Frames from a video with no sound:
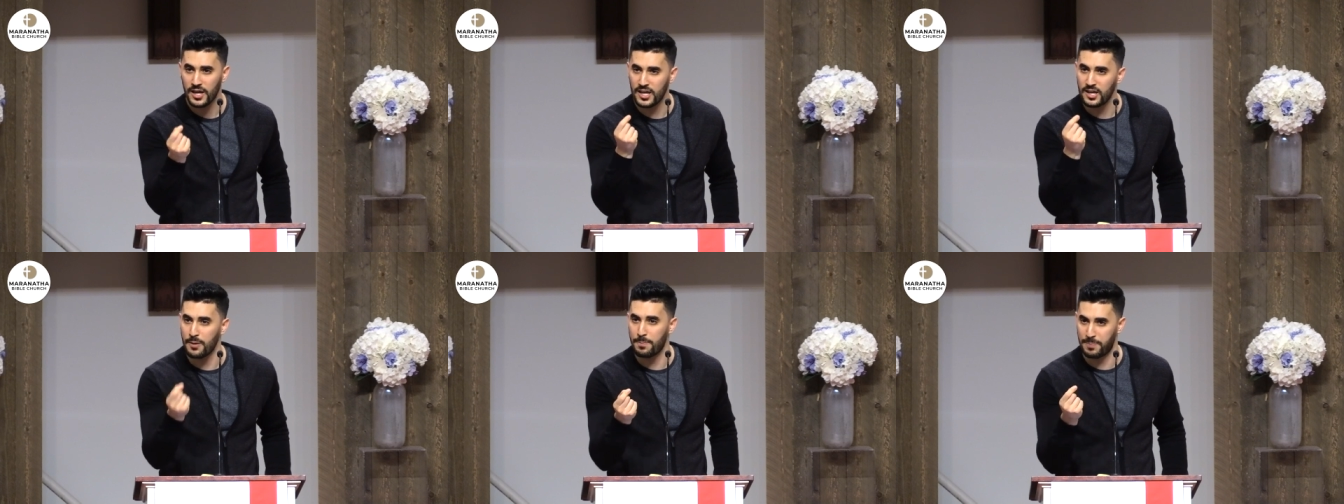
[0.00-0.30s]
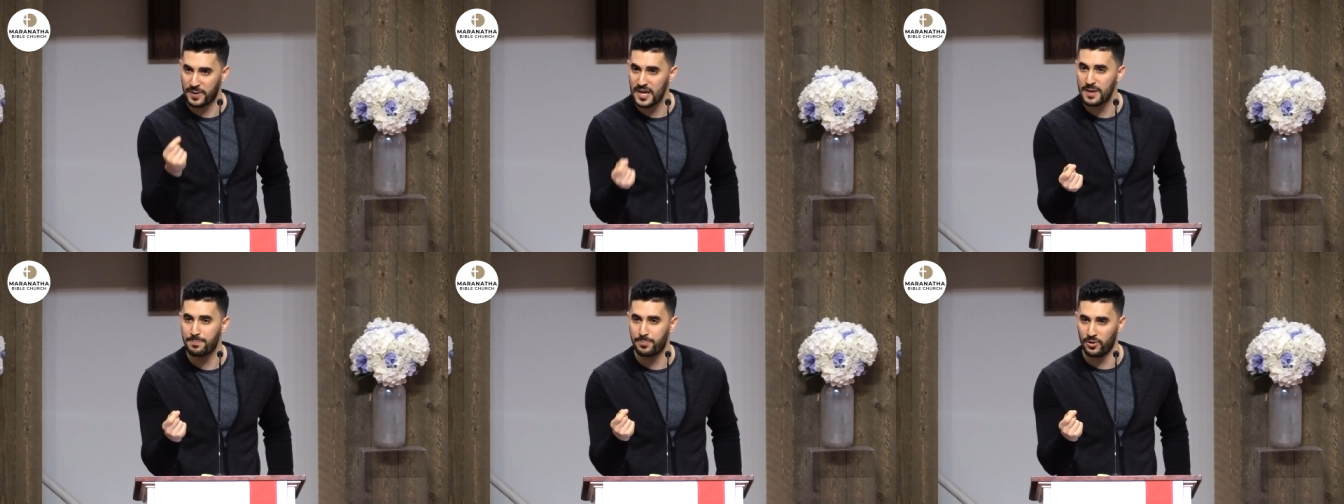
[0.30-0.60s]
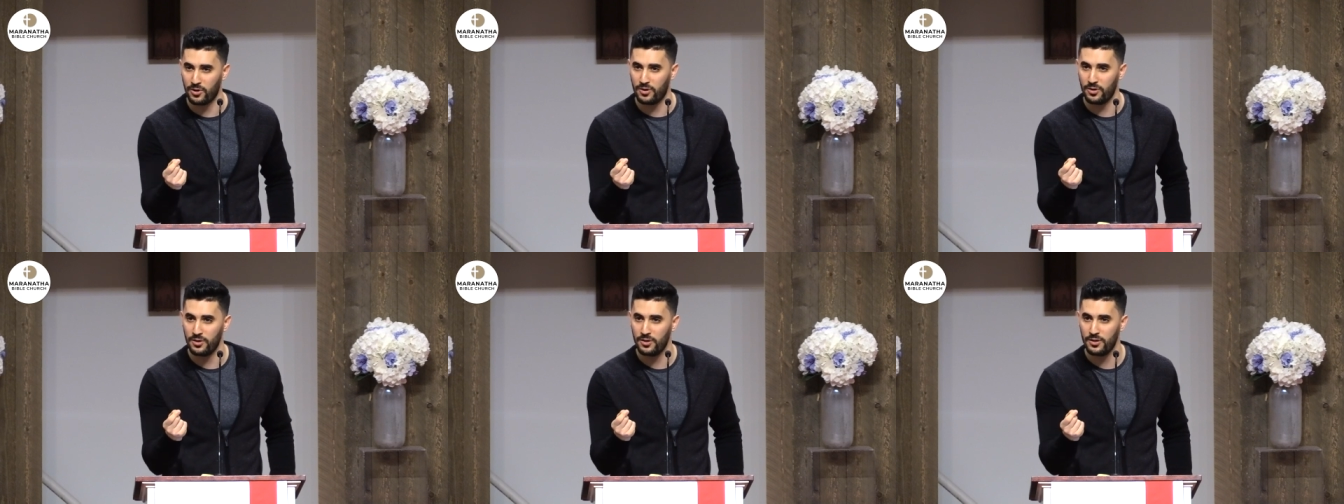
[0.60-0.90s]
in a
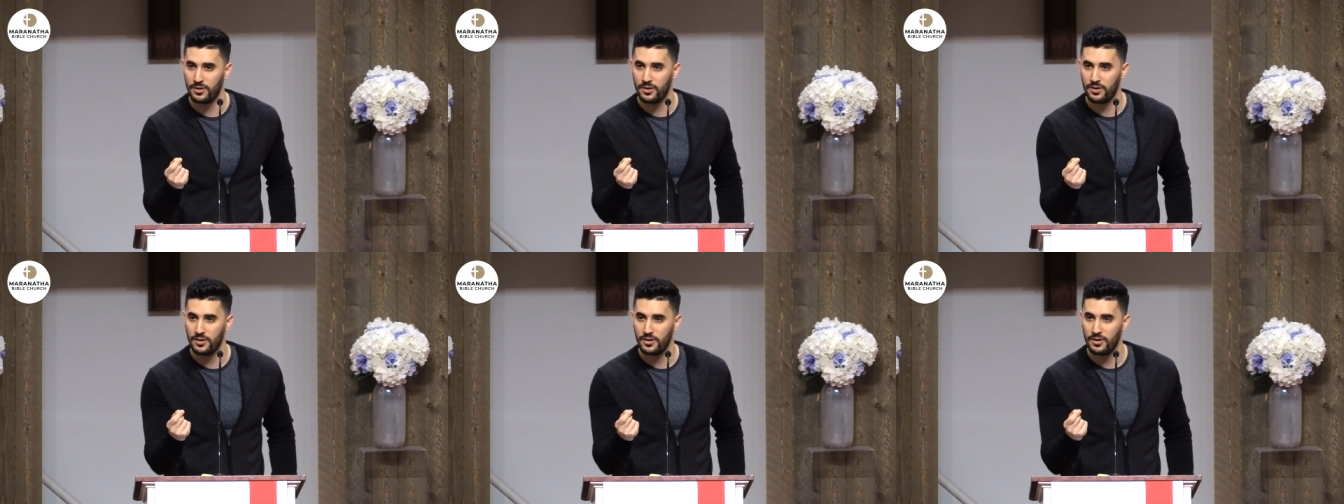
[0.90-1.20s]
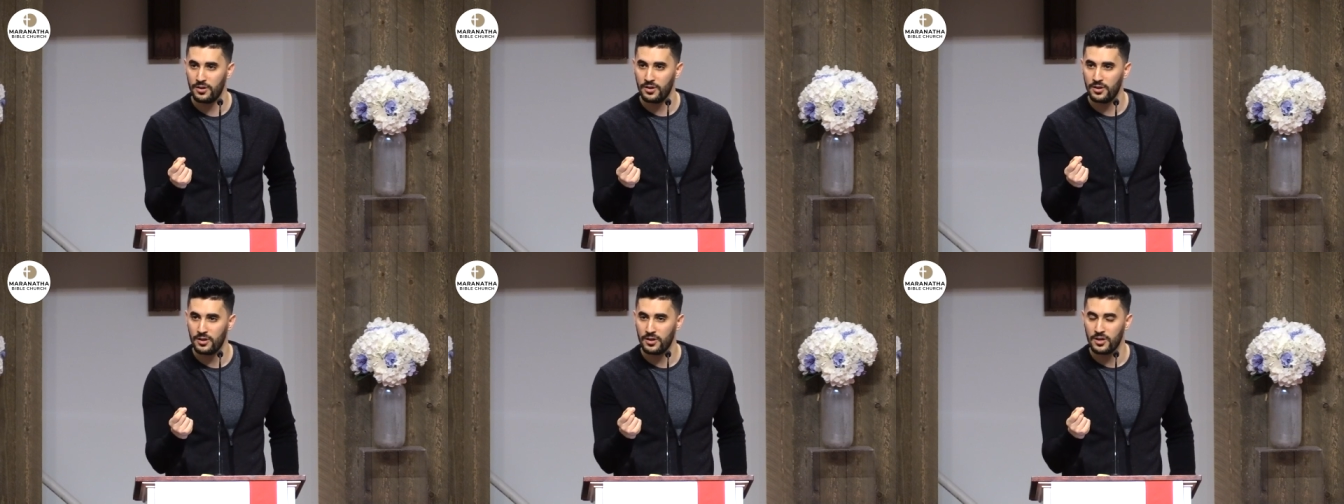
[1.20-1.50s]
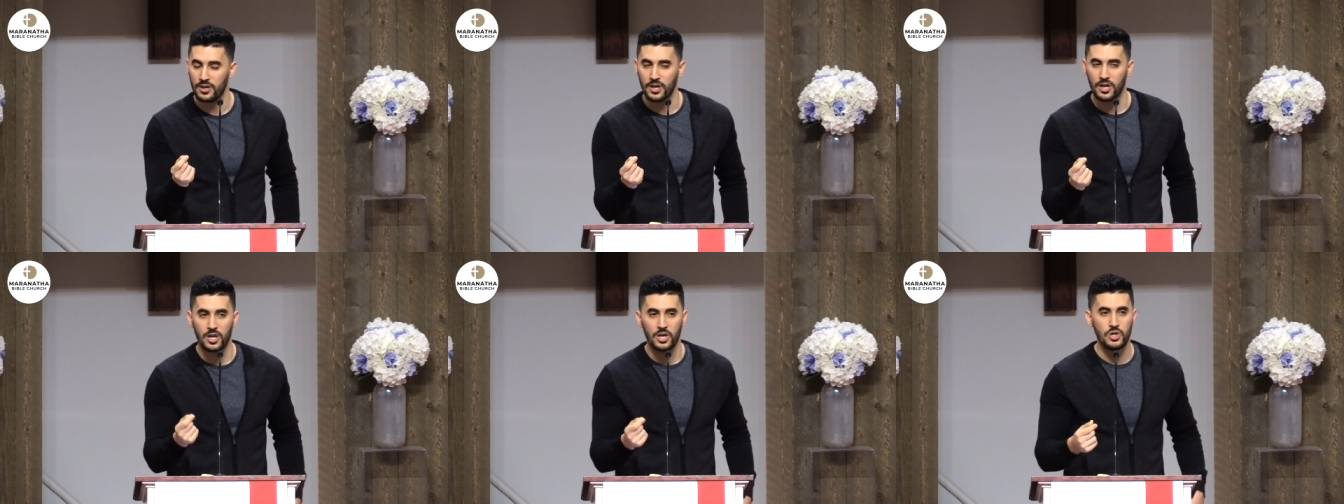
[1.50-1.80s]
people,
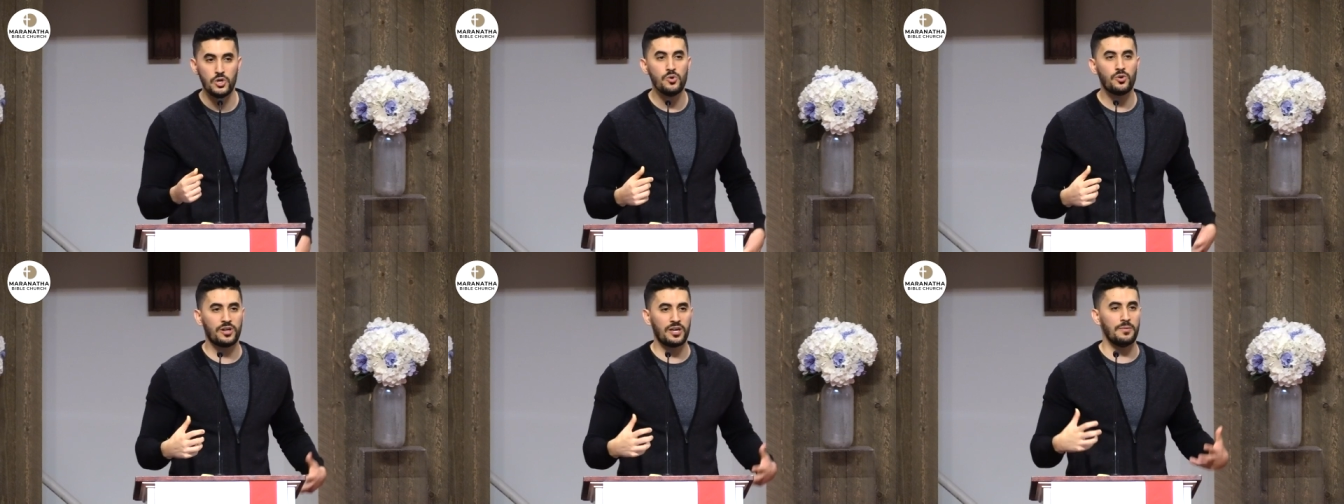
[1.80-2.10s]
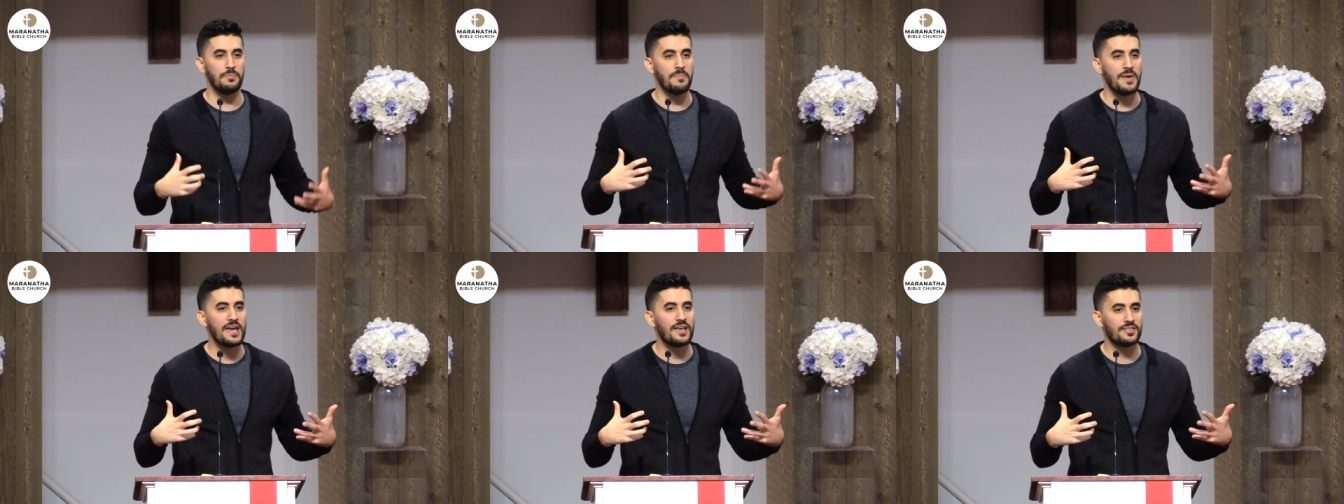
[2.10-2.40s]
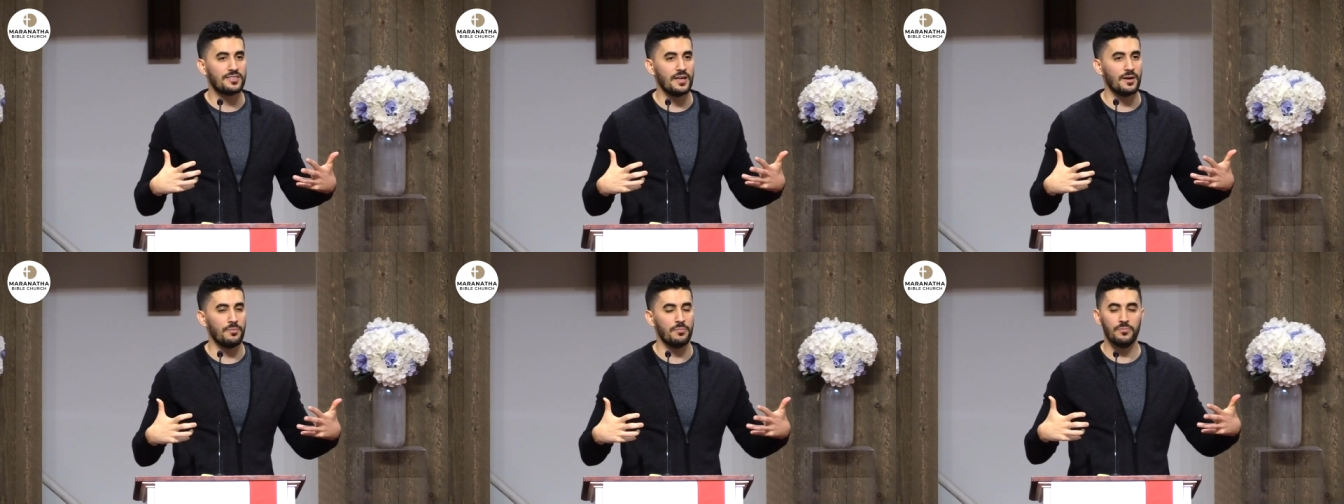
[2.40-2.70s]
you can
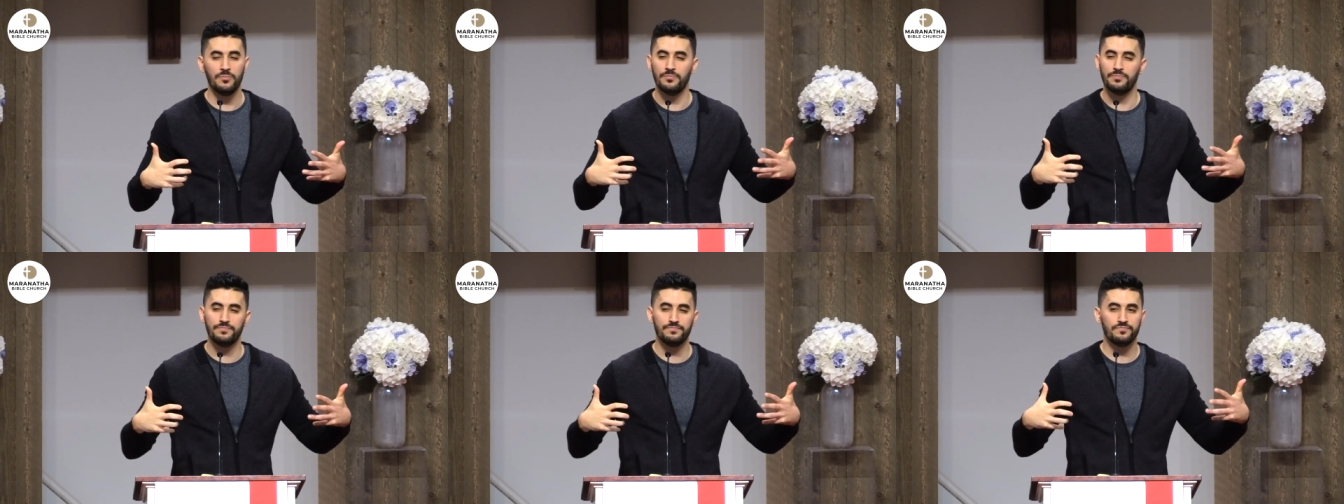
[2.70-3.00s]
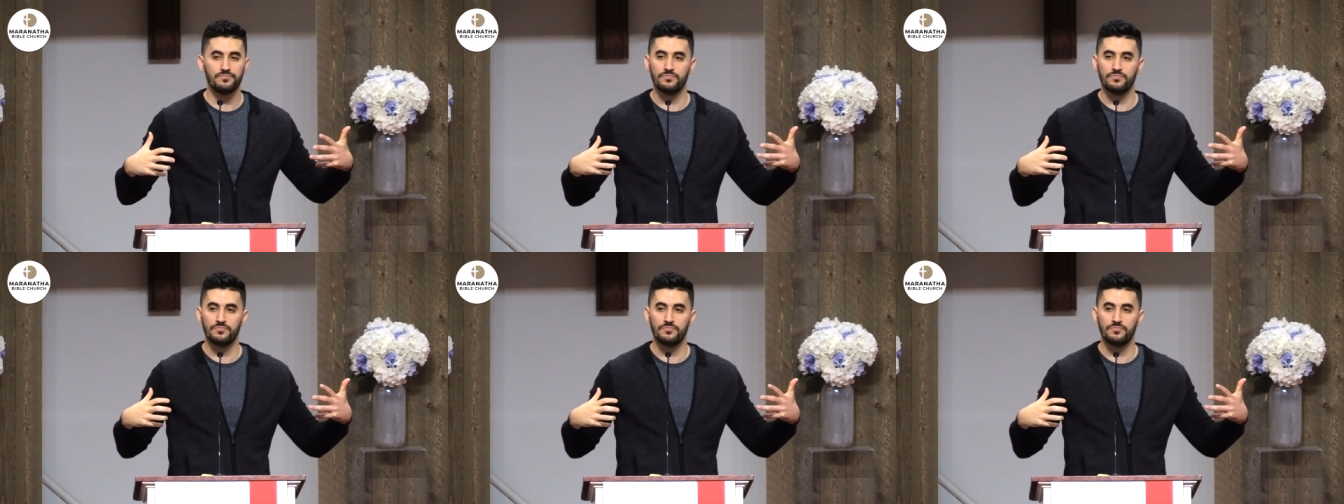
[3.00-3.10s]
make them